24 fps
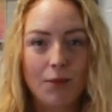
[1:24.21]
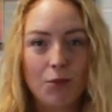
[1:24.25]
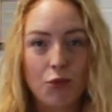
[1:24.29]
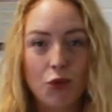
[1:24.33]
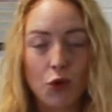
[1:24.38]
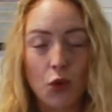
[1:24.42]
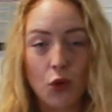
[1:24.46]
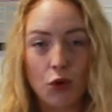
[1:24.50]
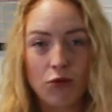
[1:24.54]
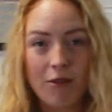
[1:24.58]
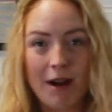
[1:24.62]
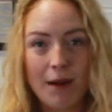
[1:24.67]

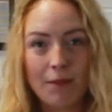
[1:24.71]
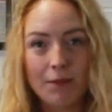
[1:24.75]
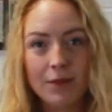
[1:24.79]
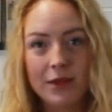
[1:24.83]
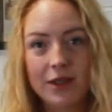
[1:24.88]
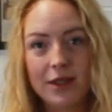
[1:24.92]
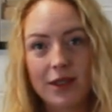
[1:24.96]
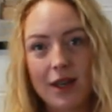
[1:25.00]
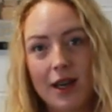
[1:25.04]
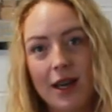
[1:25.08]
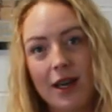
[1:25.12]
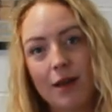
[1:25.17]

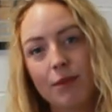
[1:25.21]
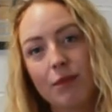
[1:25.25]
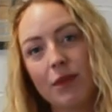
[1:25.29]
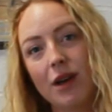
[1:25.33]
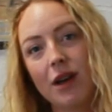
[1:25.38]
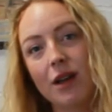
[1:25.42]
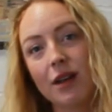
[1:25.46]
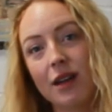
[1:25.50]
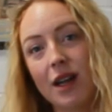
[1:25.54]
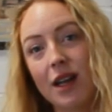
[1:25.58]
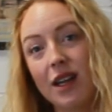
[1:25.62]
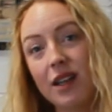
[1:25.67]
programs and
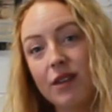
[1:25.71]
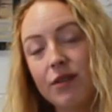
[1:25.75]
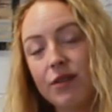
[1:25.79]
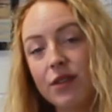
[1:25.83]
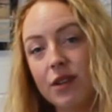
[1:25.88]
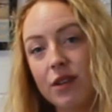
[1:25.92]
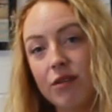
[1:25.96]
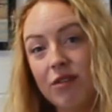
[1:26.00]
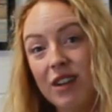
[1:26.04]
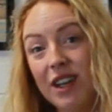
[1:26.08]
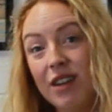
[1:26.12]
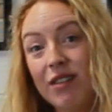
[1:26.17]
I
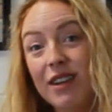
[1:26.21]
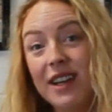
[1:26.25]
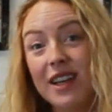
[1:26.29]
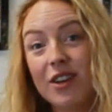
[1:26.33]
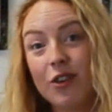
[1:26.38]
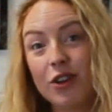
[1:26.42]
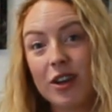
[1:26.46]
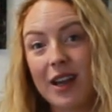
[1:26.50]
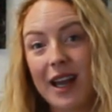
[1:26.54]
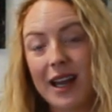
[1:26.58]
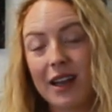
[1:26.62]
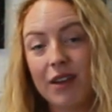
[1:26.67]
lived a really, really
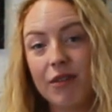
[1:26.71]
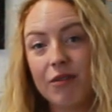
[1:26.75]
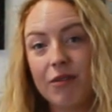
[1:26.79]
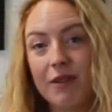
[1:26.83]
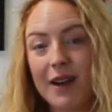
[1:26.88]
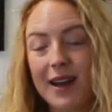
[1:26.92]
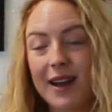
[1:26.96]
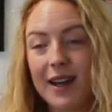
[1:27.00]
good life.